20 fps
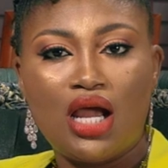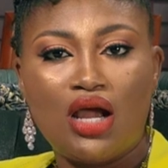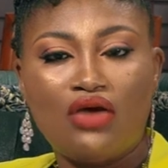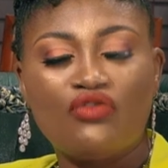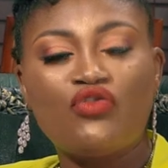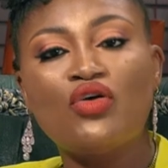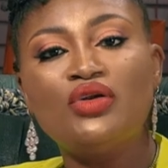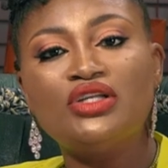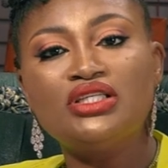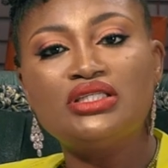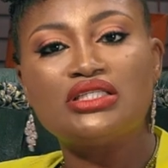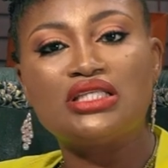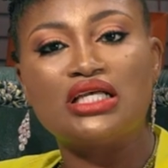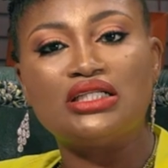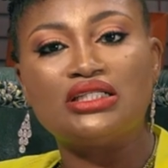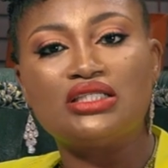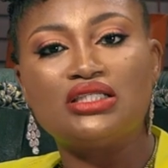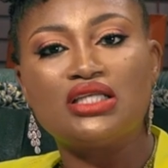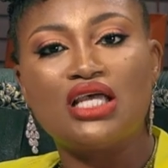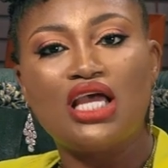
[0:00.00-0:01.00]
For
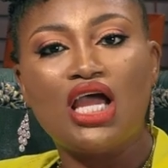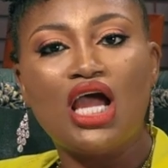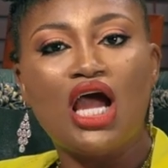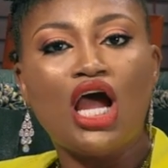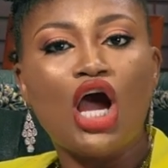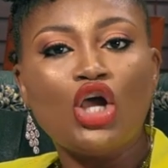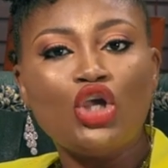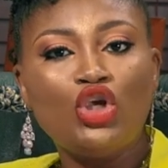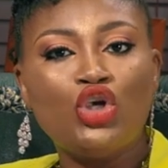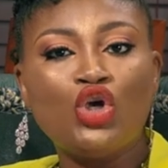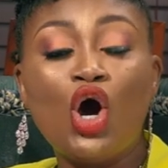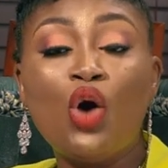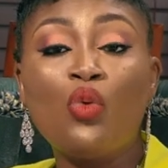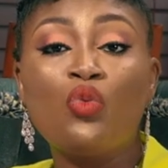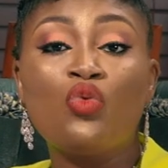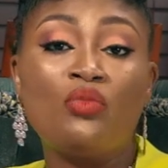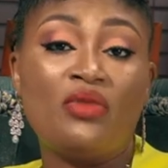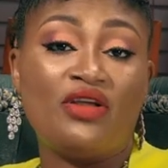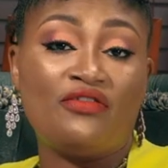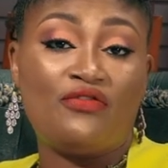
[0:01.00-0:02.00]
instance, your
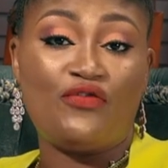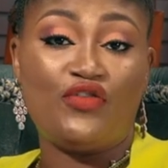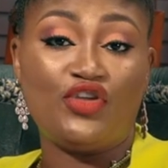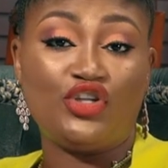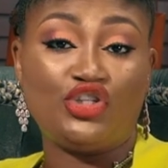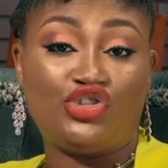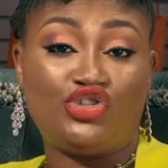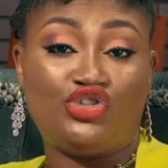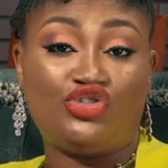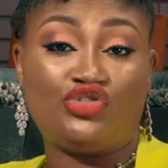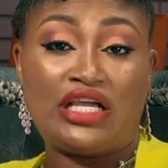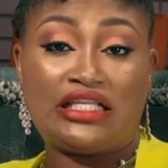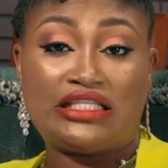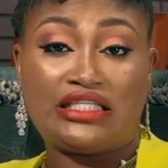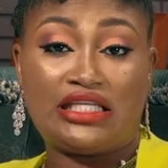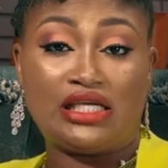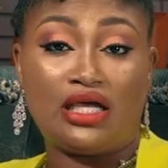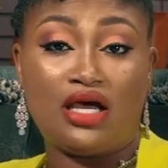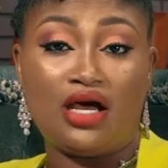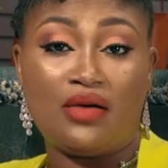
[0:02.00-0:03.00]
woman finished
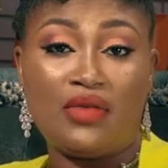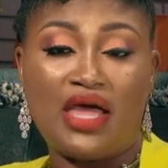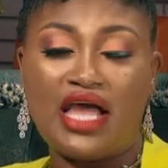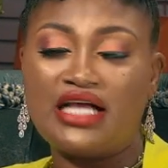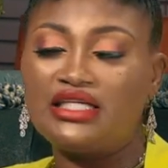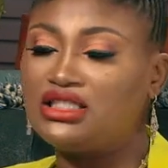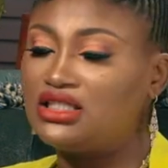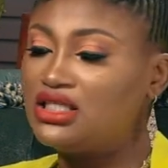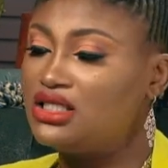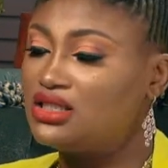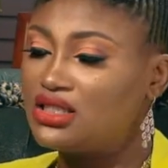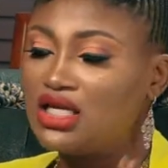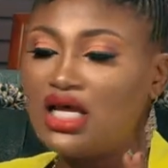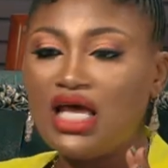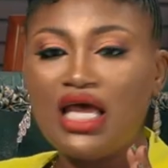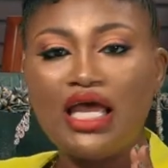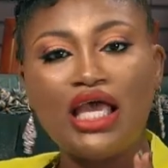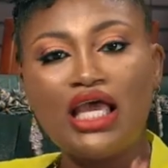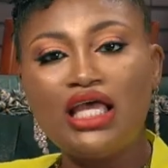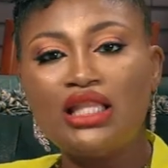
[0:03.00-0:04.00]
dressing up and she's
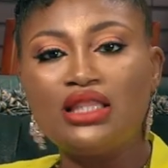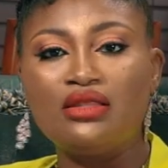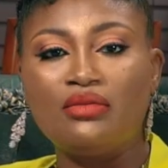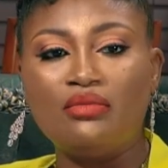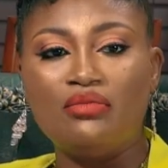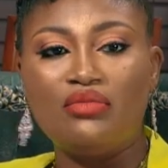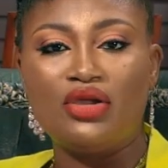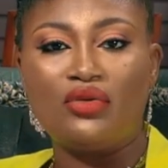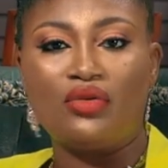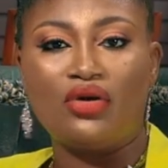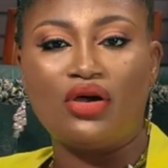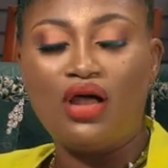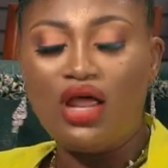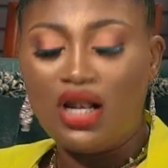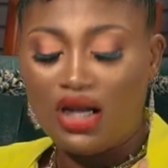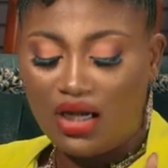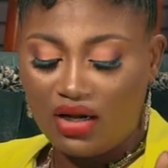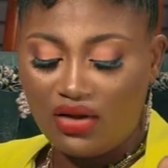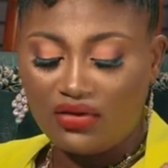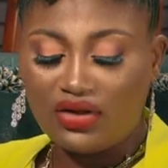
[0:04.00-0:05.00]
in the mirror
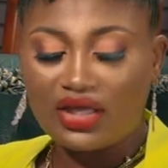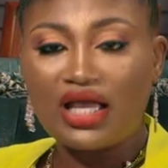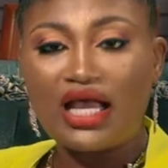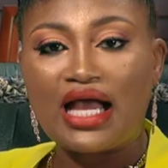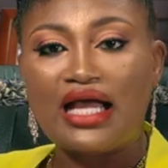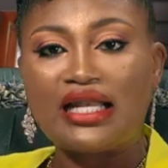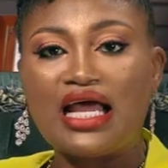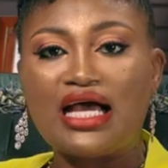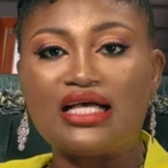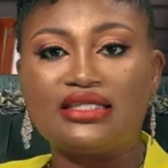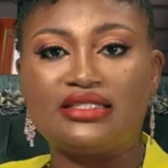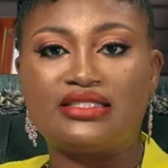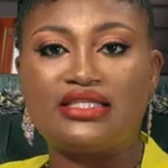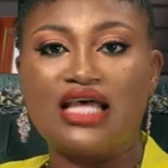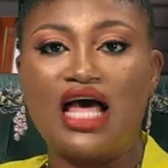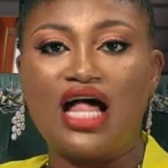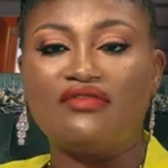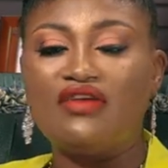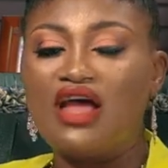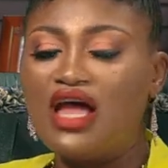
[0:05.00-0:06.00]
looking at
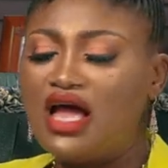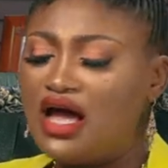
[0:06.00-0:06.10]
herself,